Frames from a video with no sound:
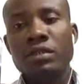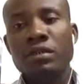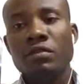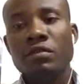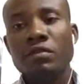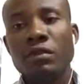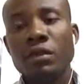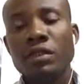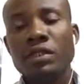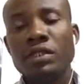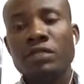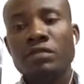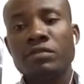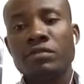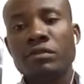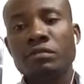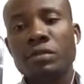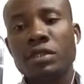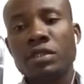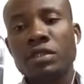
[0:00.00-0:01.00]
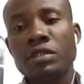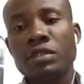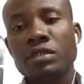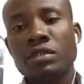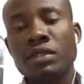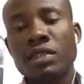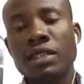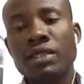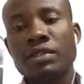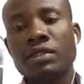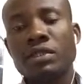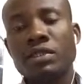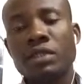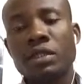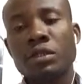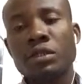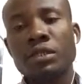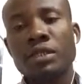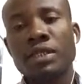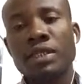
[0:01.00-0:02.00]
voice information is
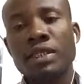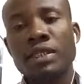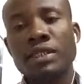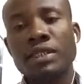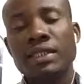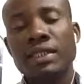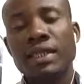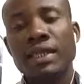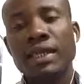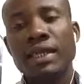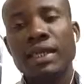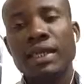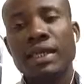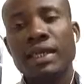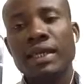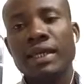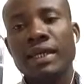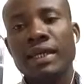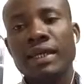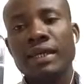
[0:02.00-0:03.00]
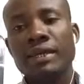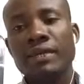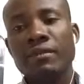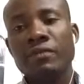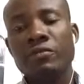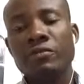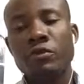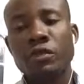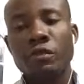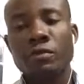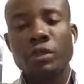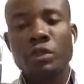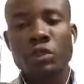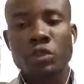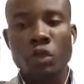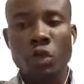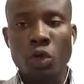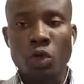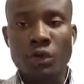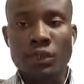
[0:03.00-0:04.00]
generated from a
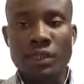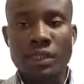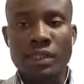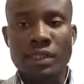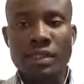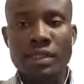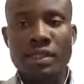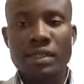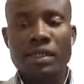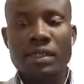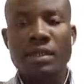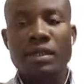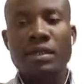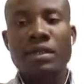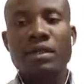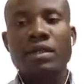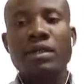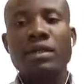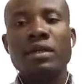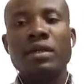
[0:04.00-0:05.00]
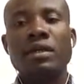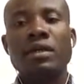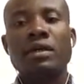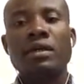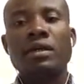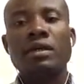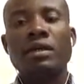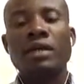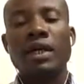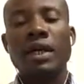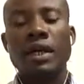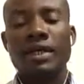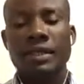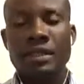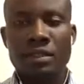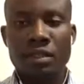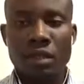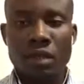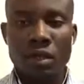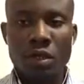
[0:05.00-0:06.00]
source and
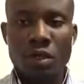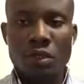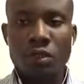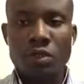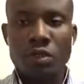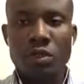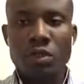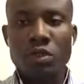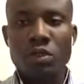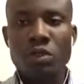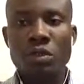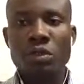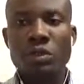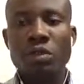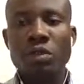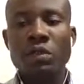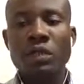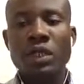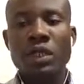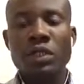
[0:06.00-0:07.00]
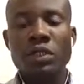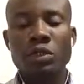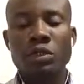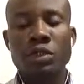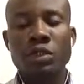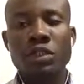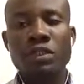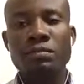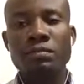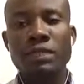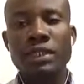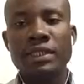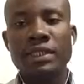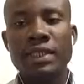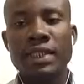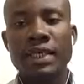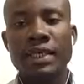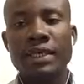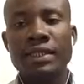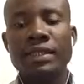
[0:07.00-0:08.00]
it goes to a
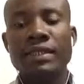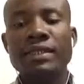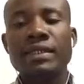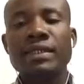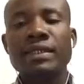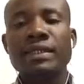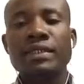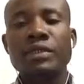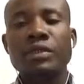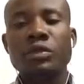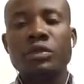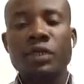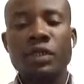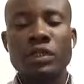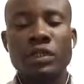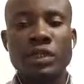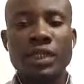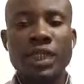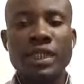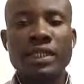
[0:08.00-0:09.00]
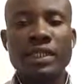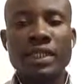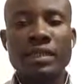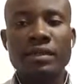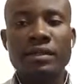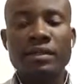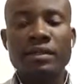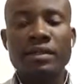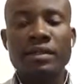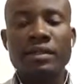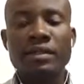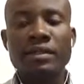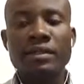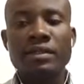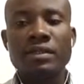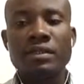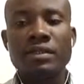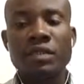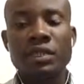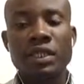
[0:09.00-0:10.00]
transmitter, to a channel.
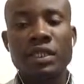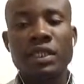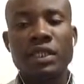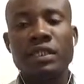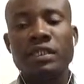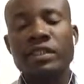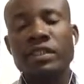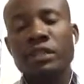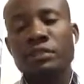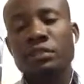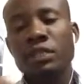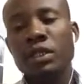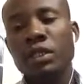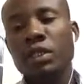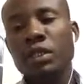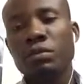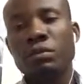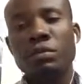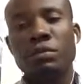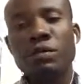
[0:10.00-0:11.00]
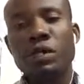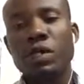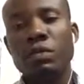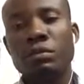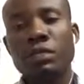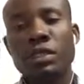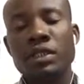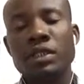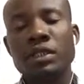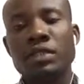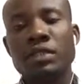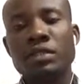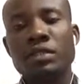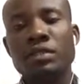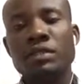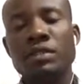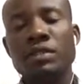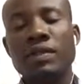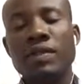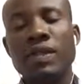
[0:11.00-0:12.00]
Channel is a medium of
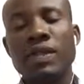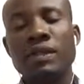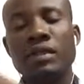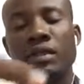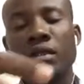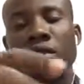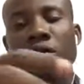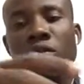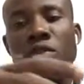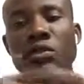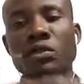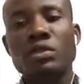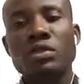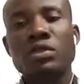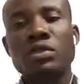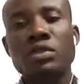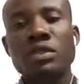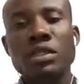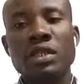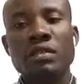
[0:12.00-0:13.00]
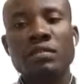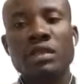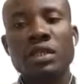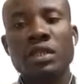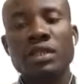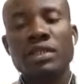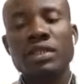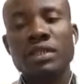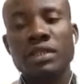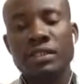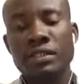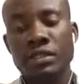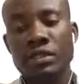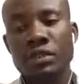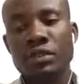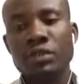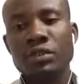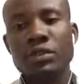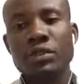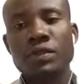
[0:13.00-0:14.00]
communication. It goes to a receiver, then it
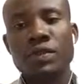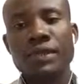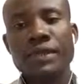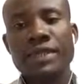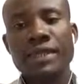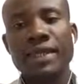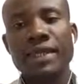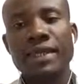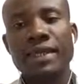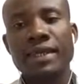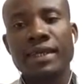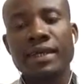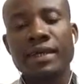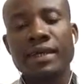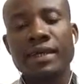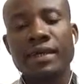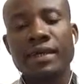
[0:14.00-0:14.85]
goes to a sink.